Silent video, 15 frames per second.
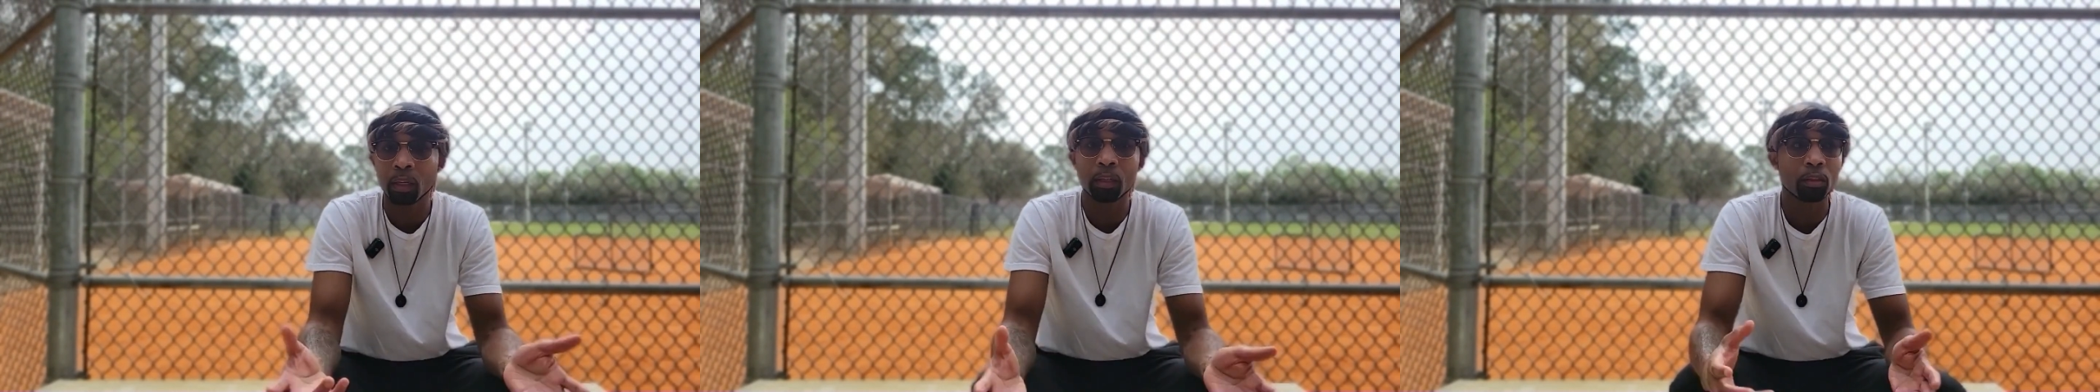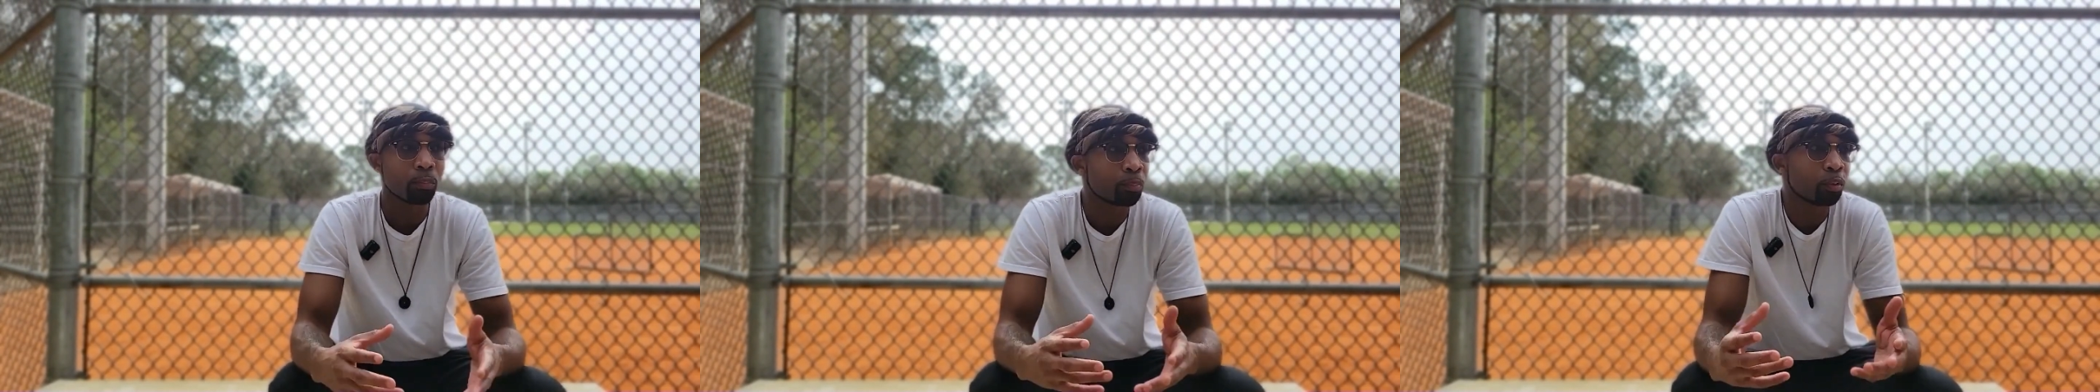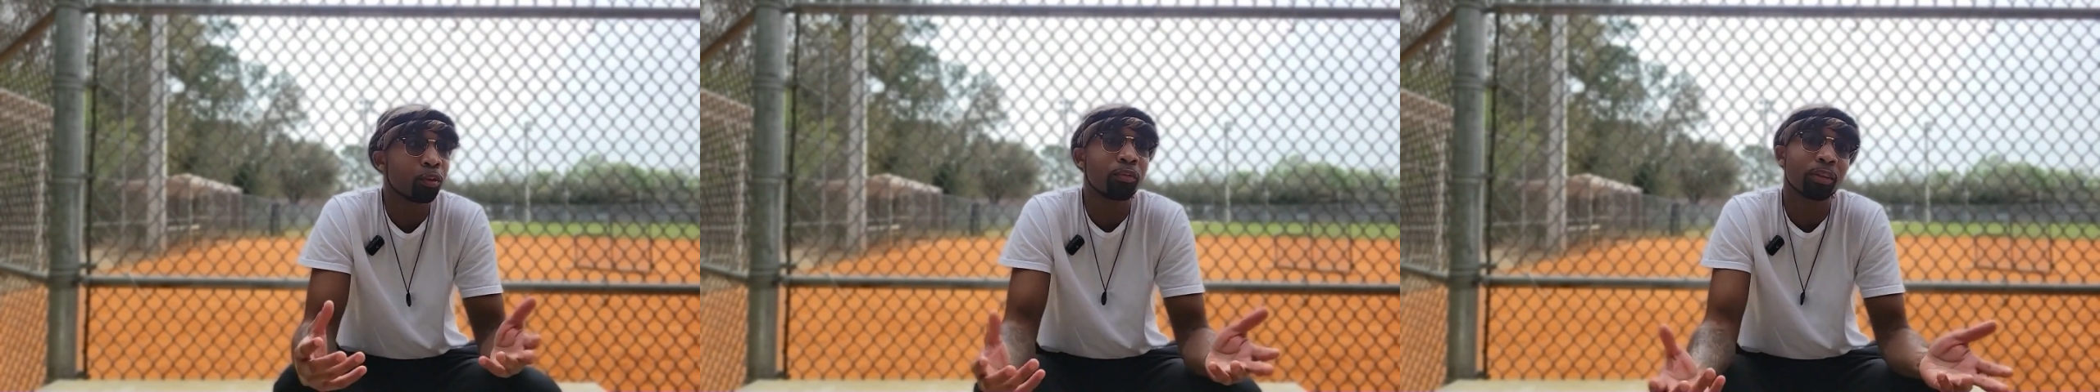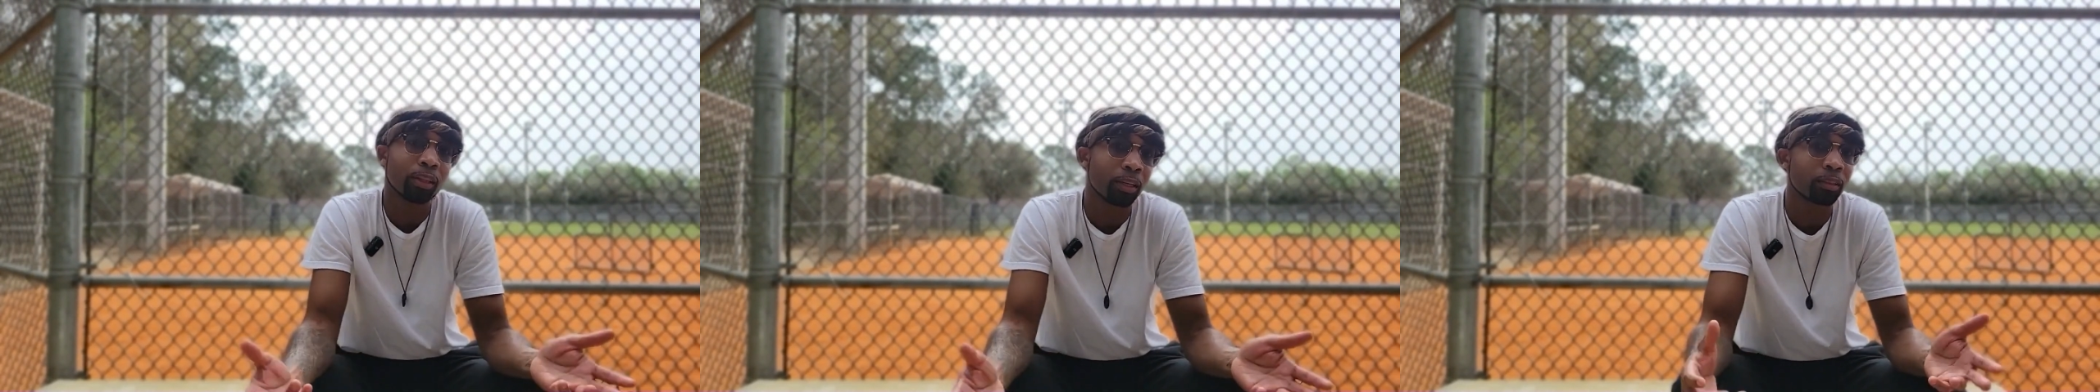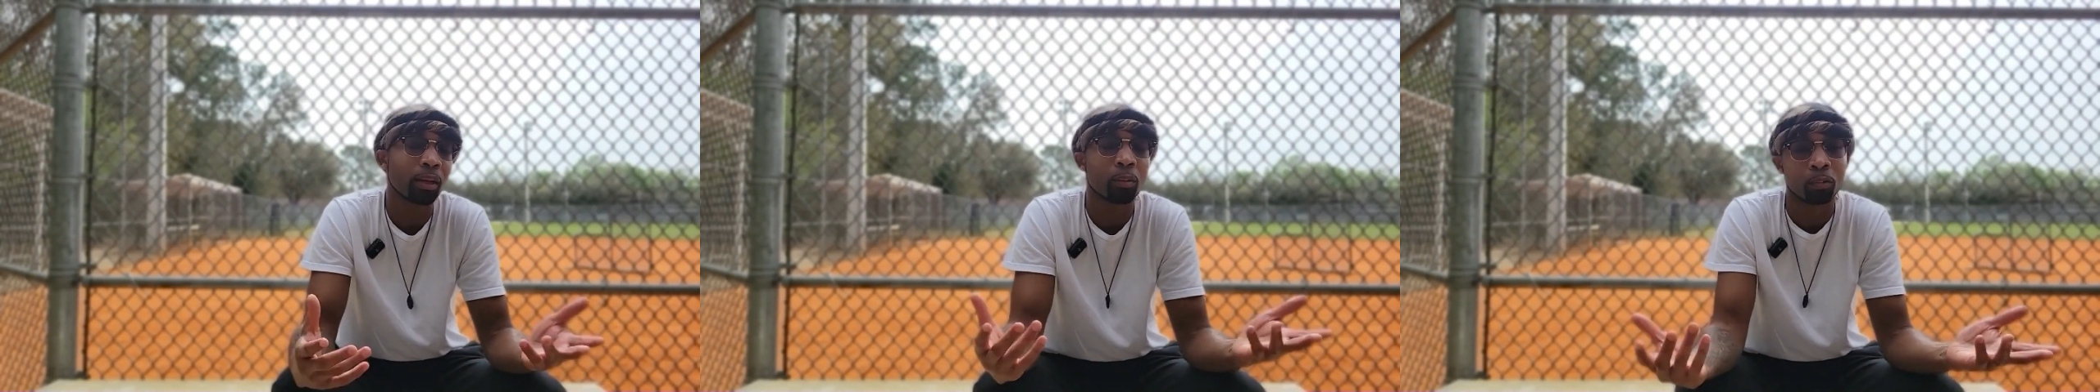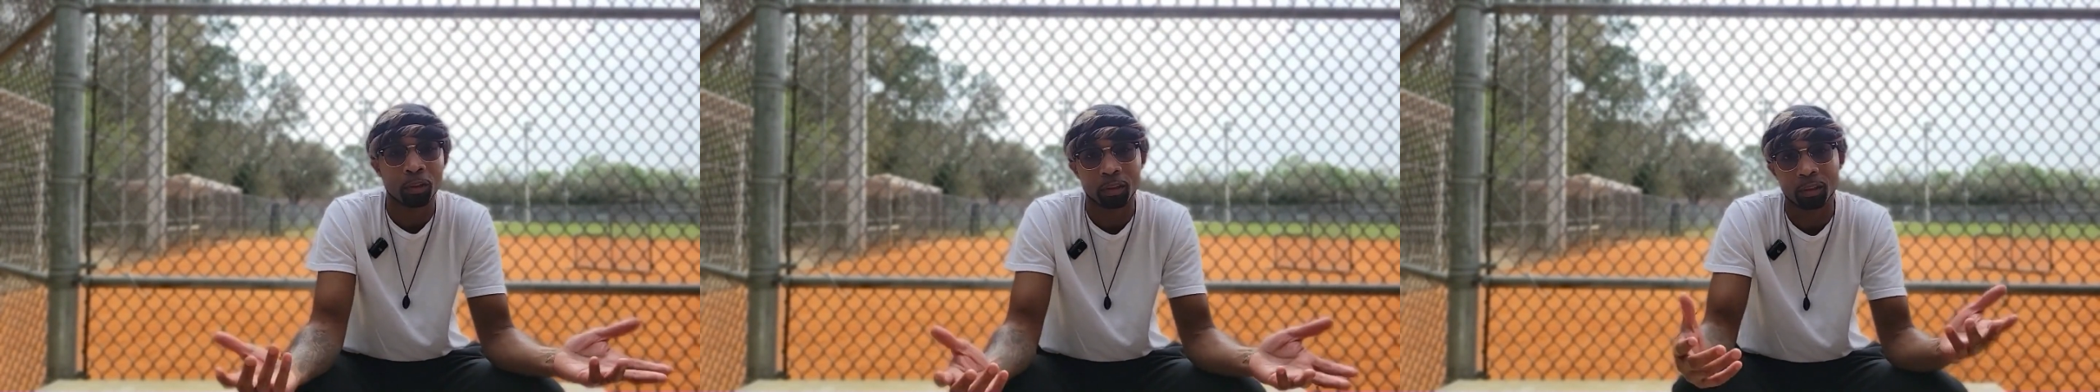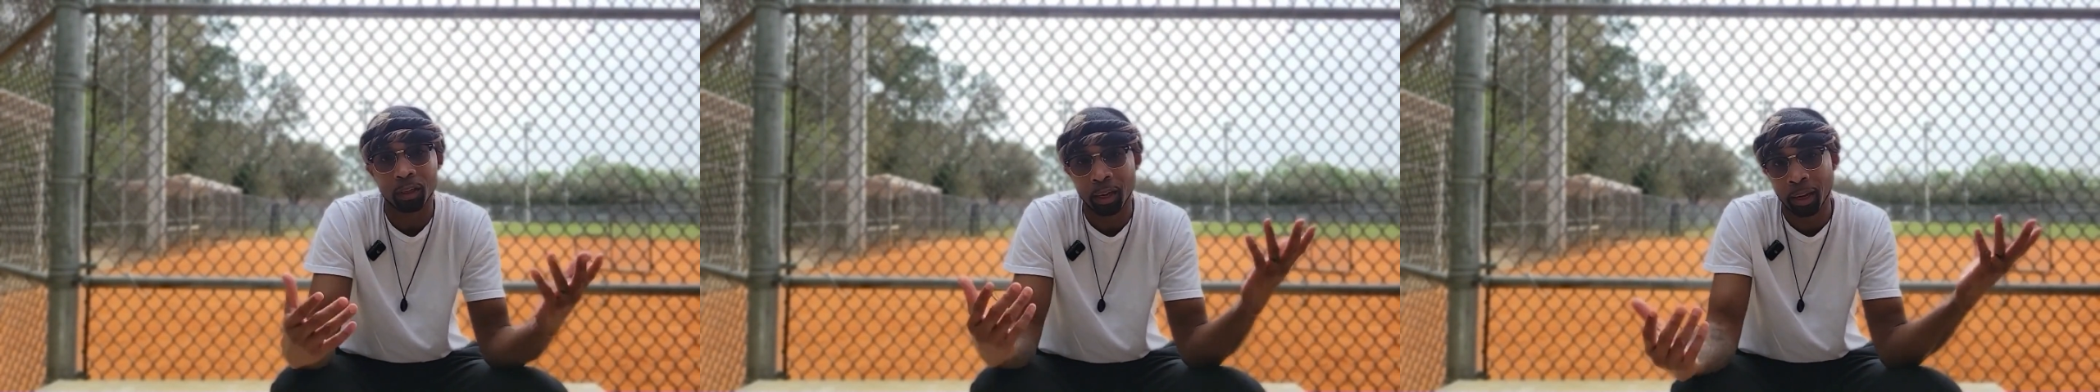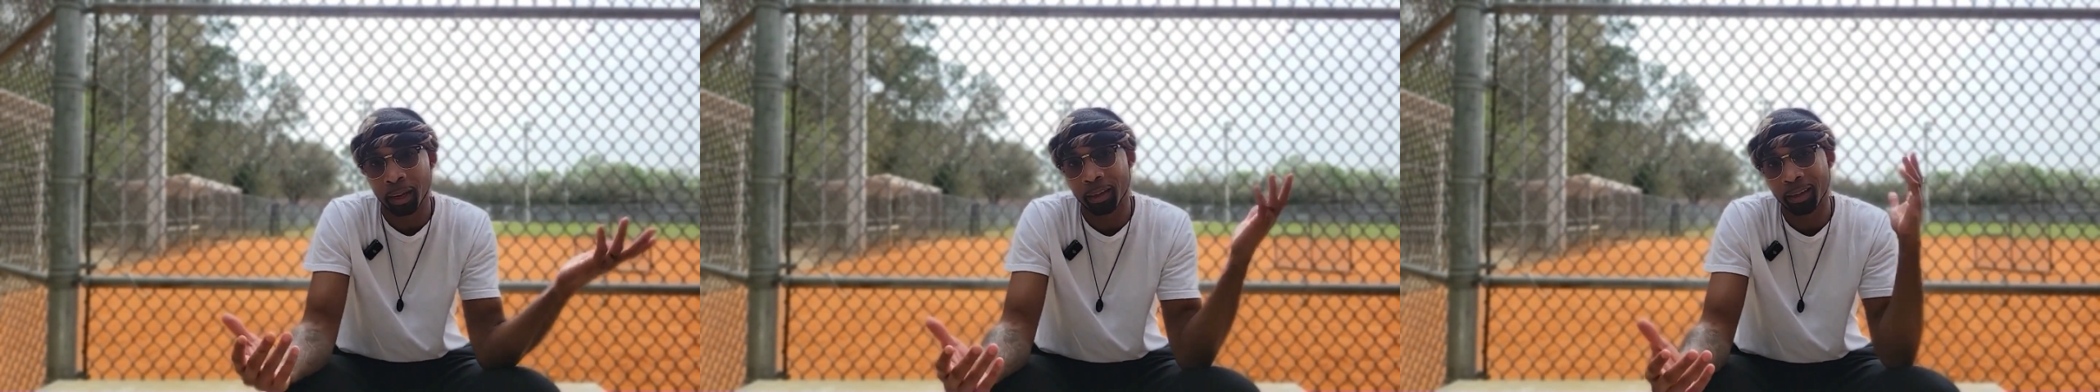these are proven things that work.
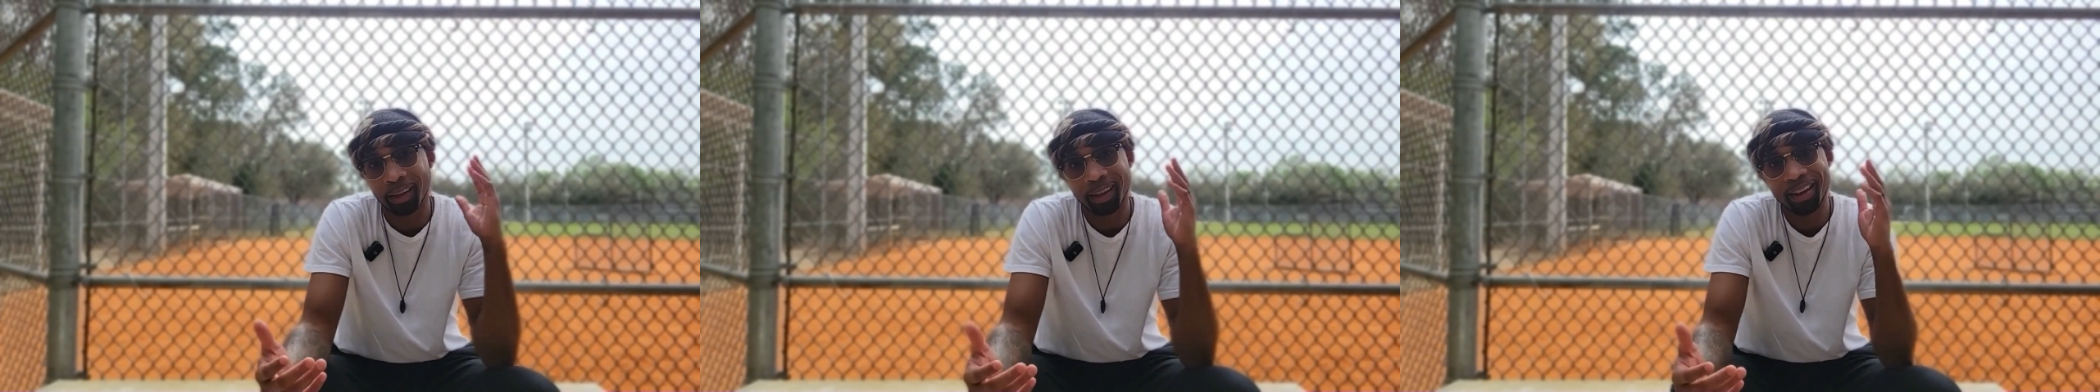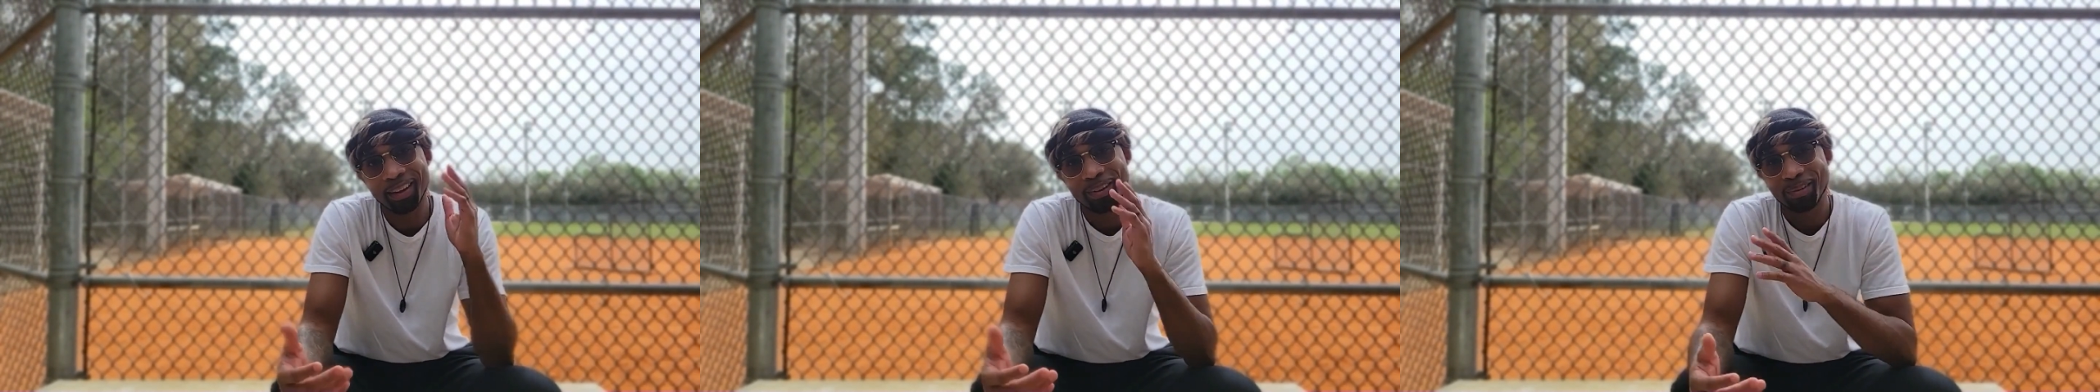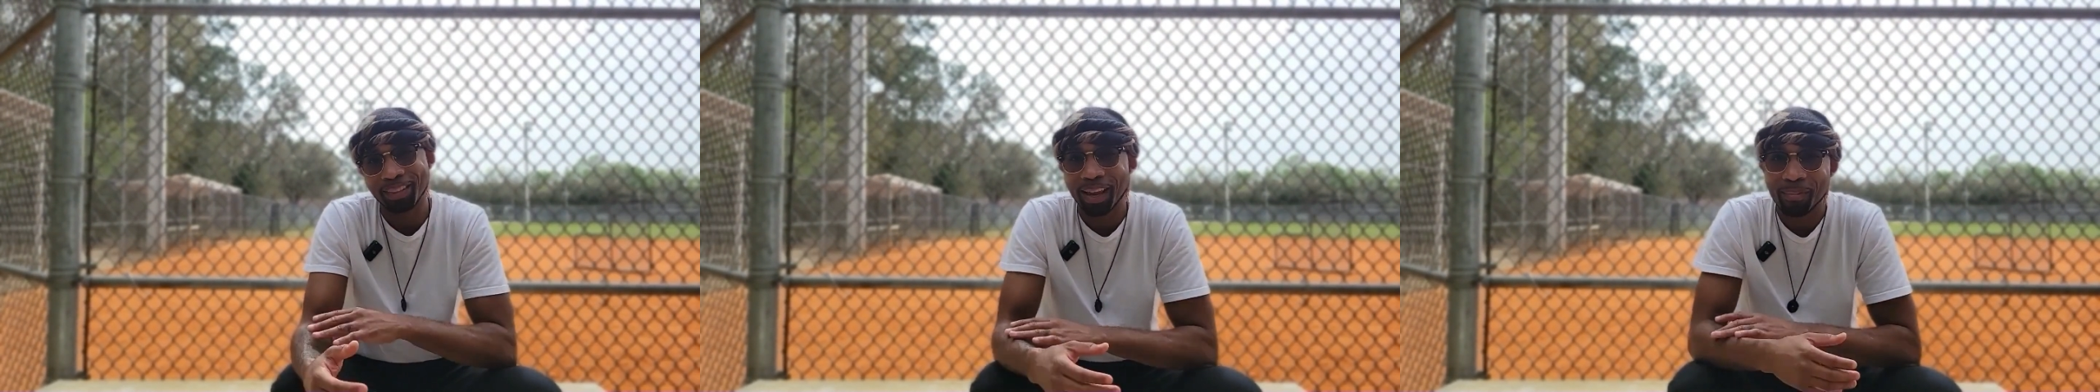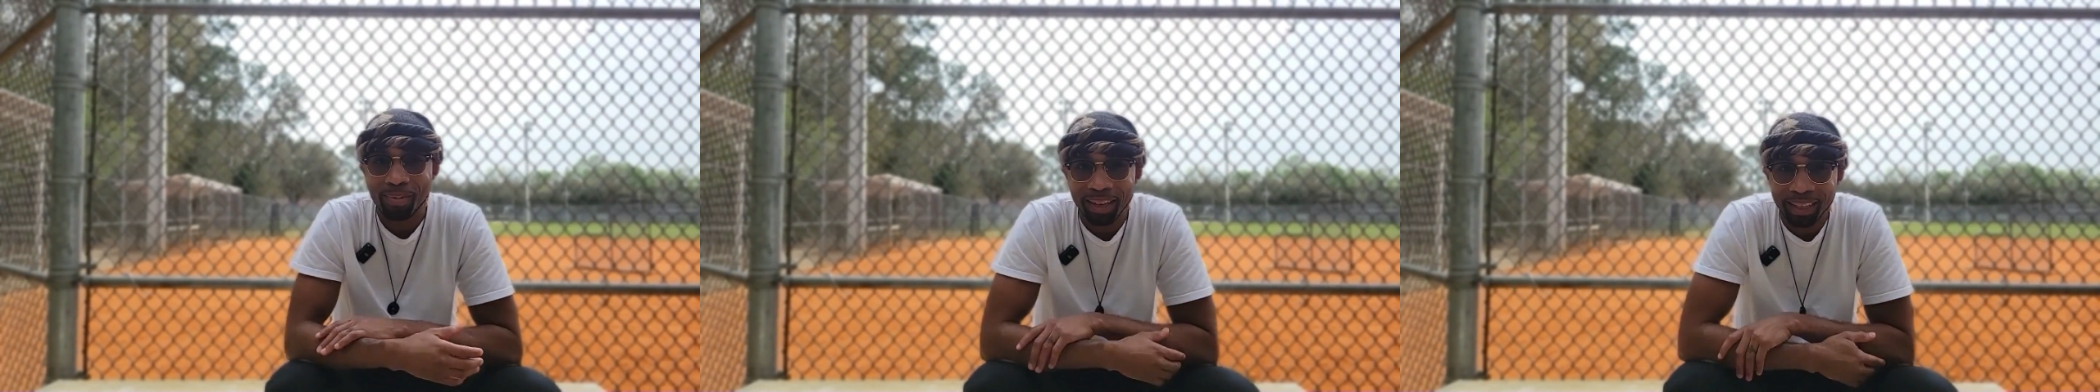And that